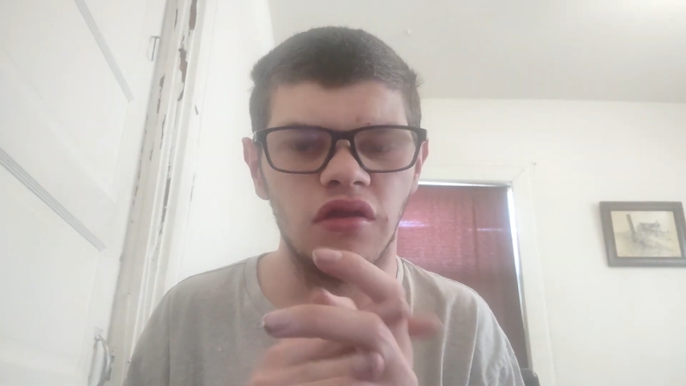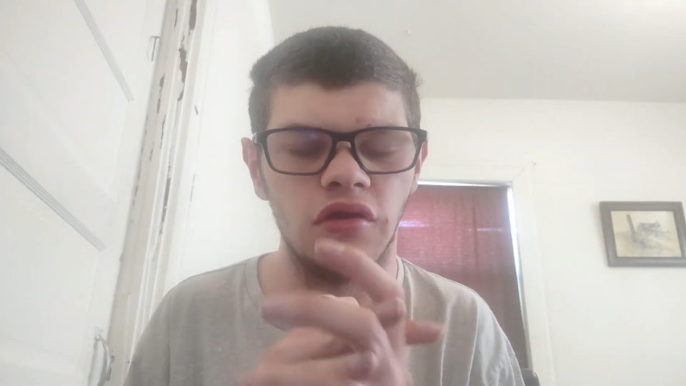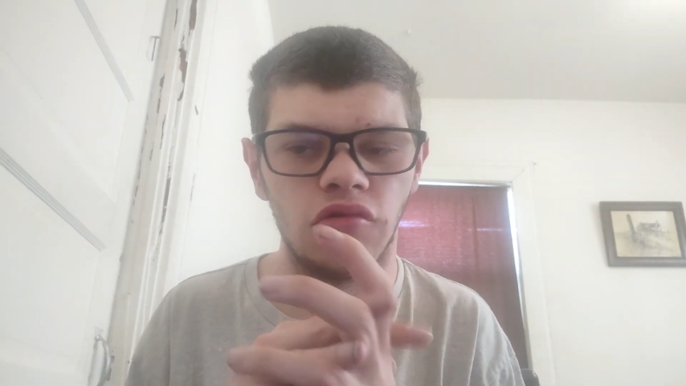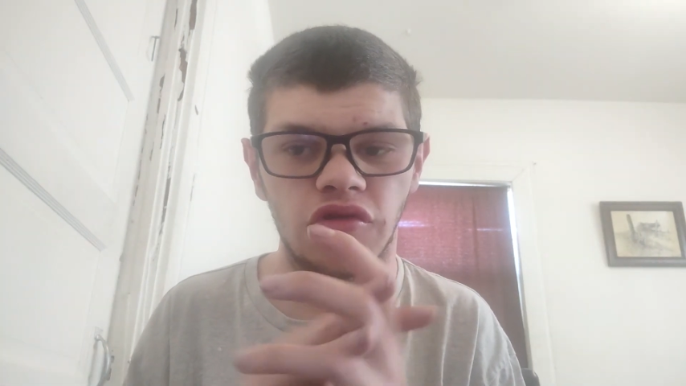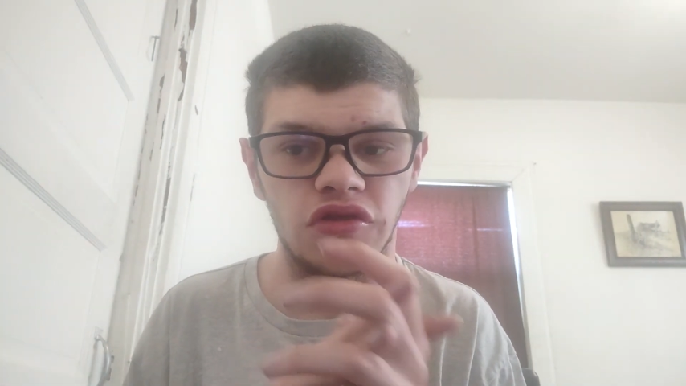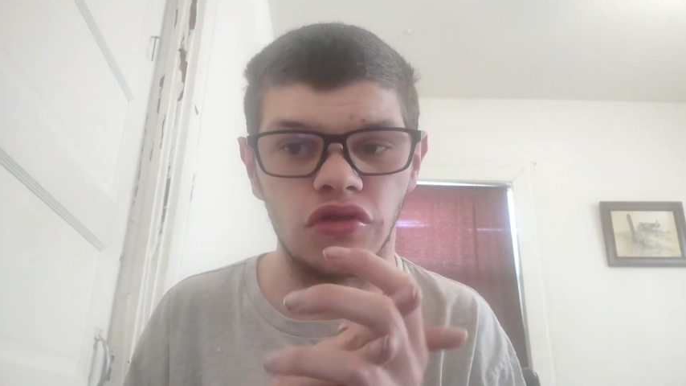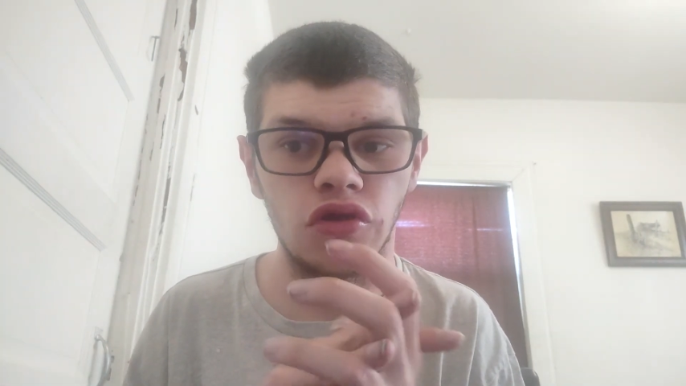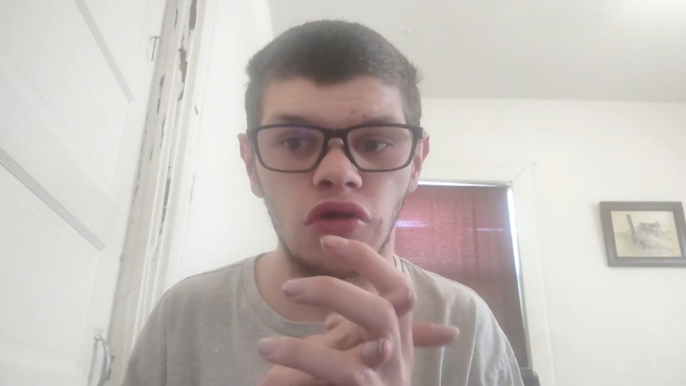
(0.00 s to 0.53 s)
There
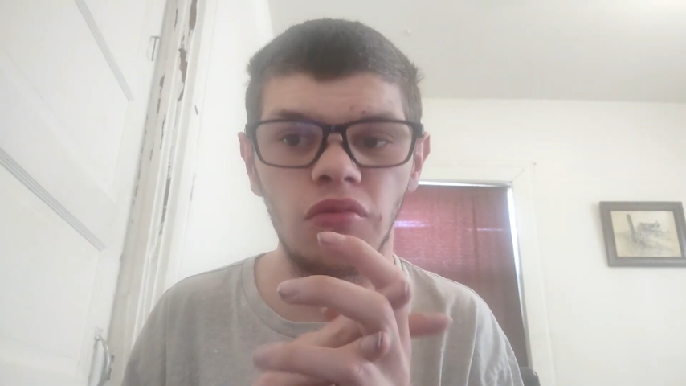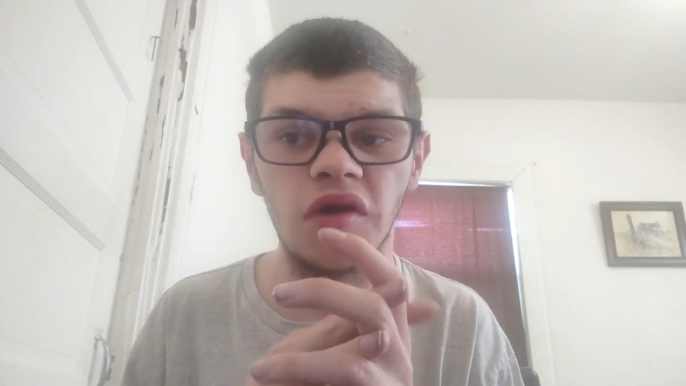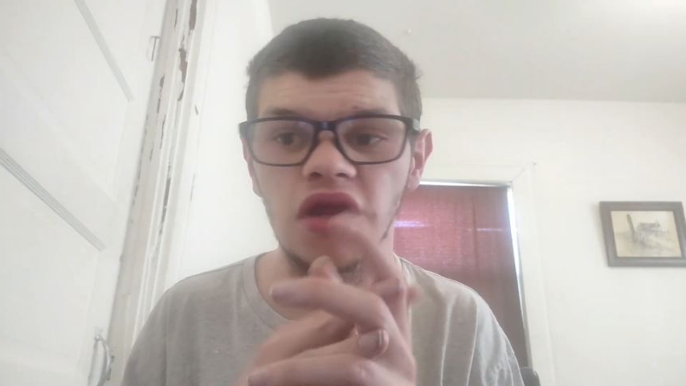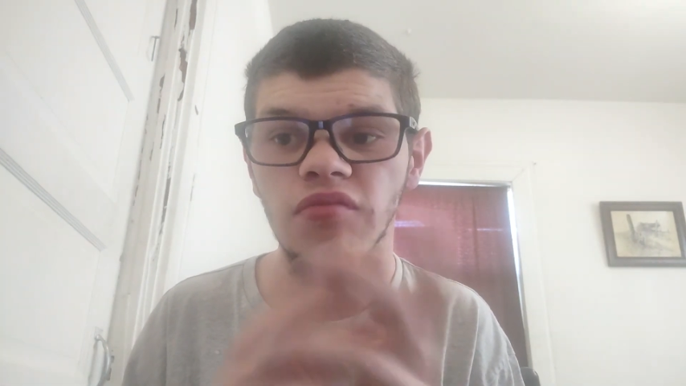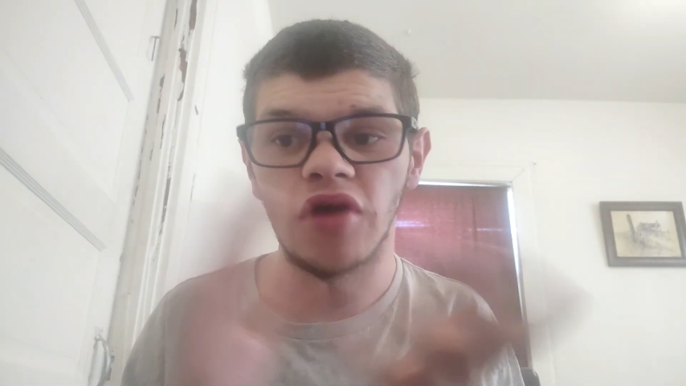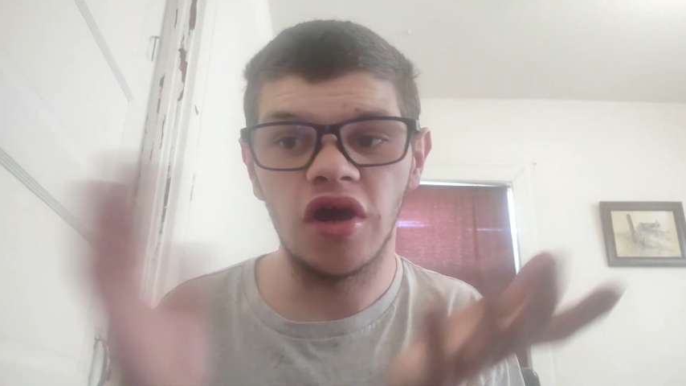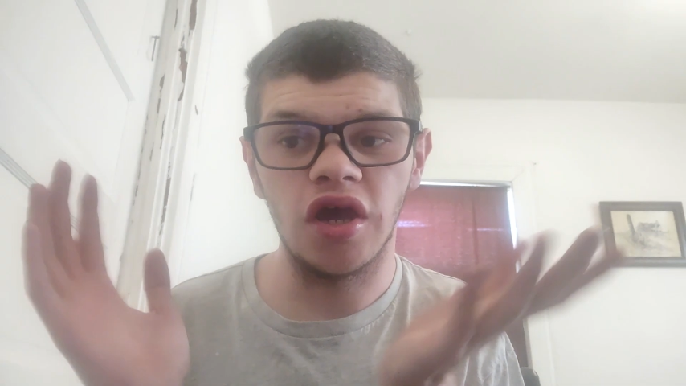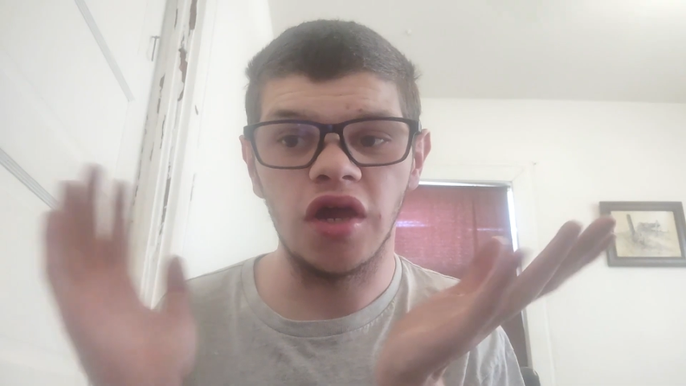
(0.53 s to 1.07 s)
was
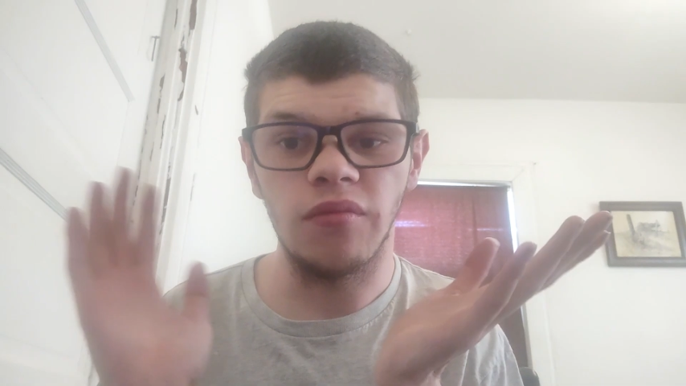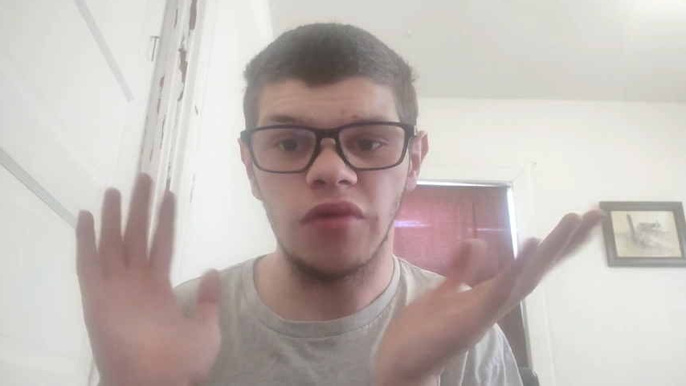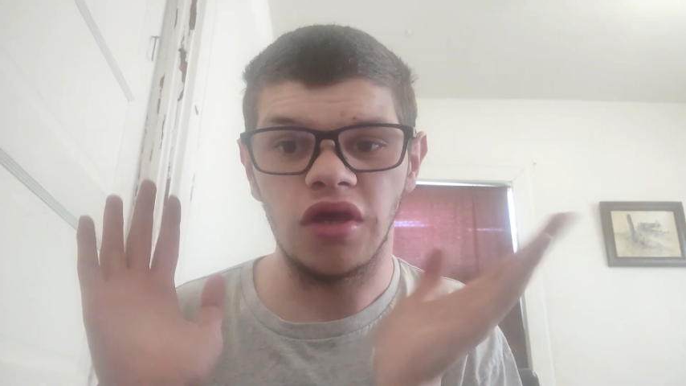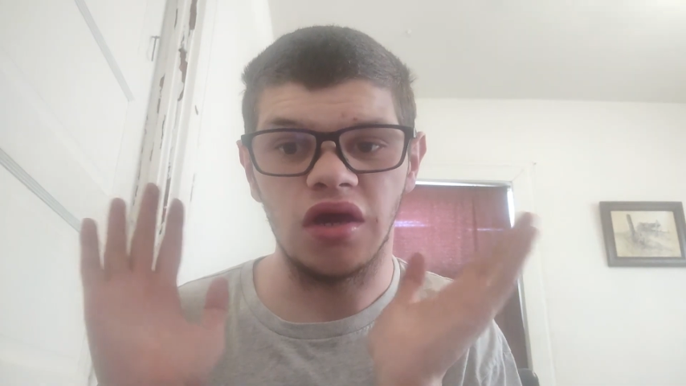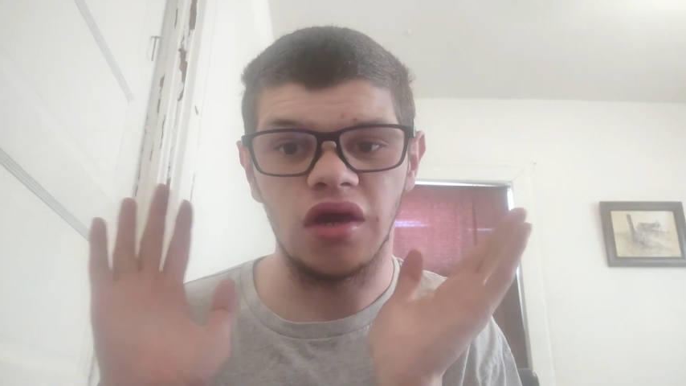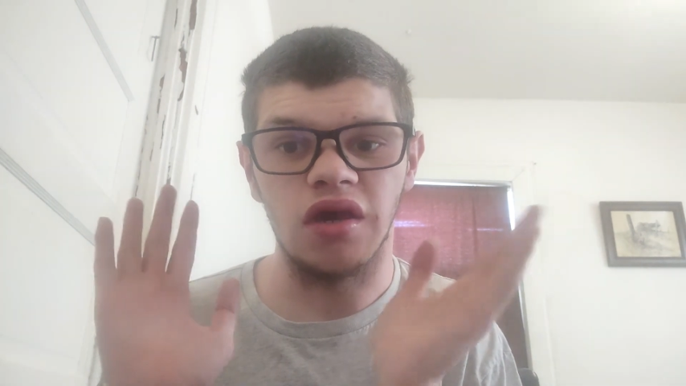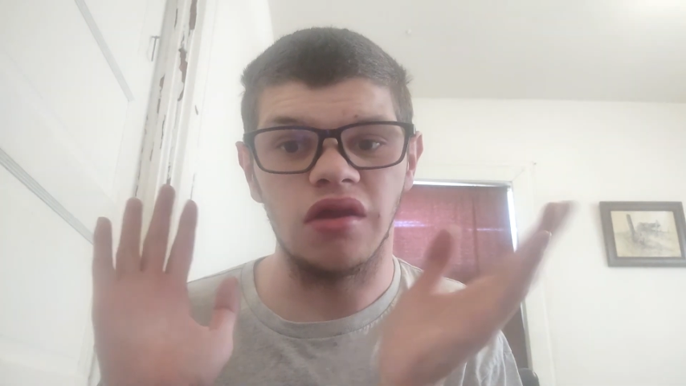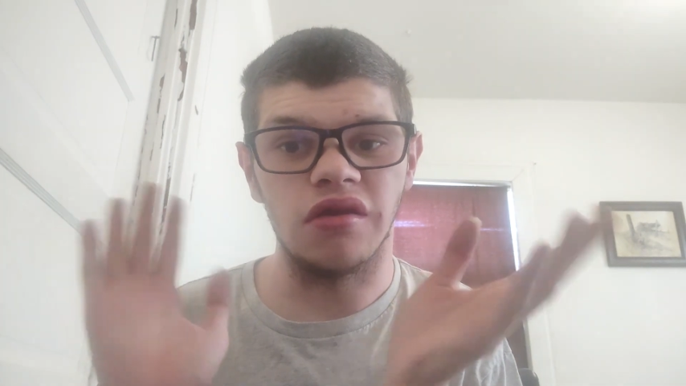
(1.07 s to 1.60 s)
nobody behind
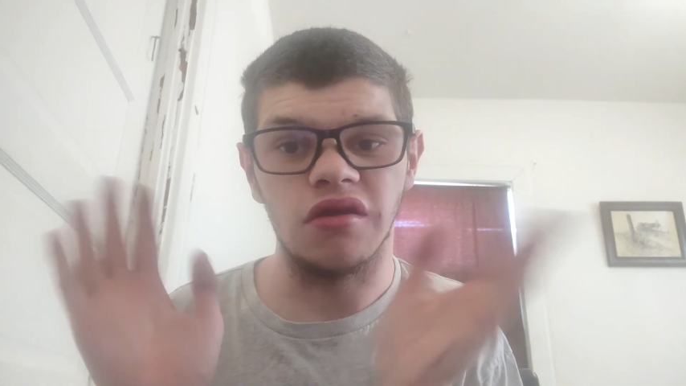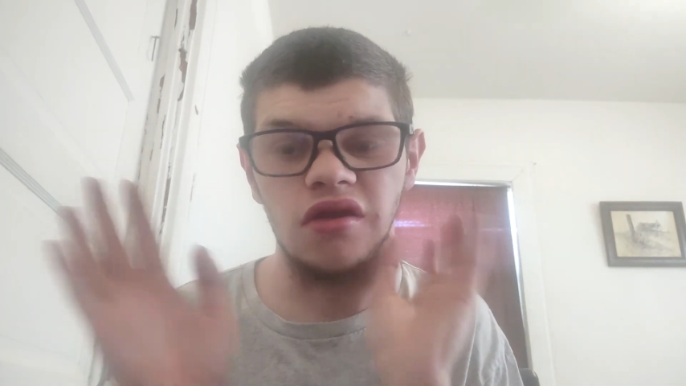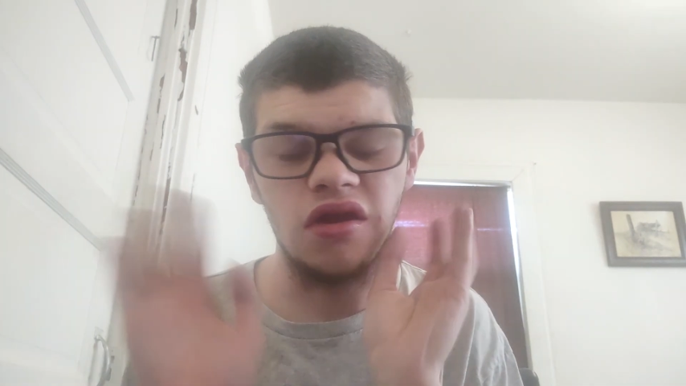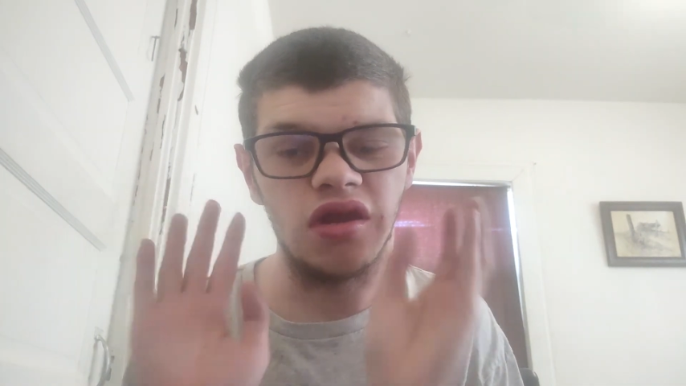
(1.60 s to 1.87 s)
me. I